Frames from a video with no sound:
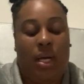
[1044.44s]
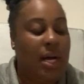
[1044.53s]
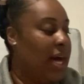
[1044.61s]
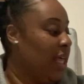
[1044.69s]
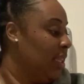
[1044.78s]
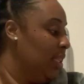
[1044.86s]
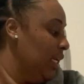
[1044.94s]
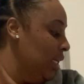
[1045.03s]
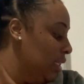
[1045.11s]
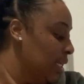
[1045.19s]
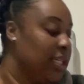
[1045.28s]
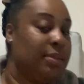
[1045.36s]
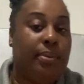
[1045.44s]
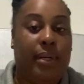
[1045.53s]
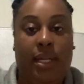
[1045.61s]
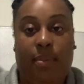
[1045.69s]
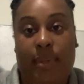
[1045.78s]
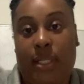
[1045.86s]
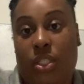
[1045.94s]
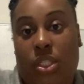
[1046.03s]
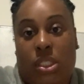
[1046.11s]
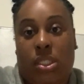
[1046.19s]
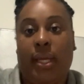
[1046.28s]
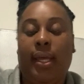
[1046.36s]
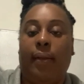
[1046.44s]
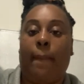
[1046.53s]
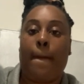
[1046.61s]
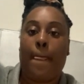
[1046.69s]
I think that's pretty much it.